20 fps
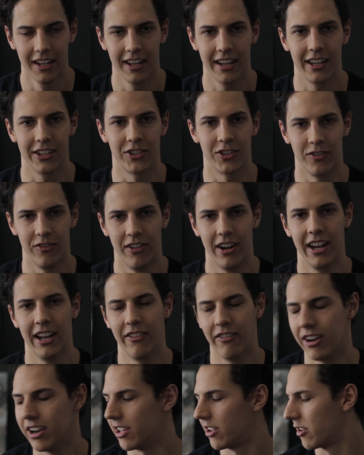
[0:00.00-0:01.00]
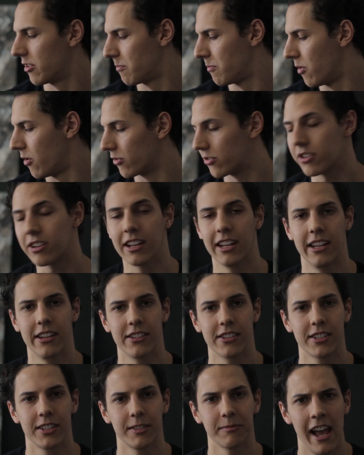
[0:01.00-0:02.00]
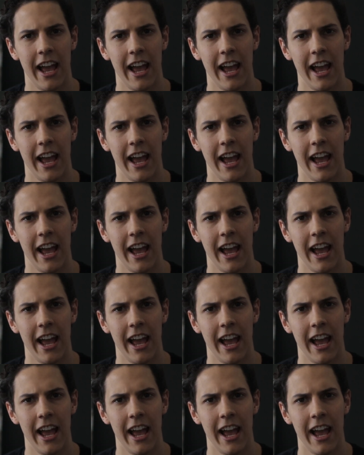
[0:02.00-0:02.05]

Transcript: It's a really, really good portrait lens.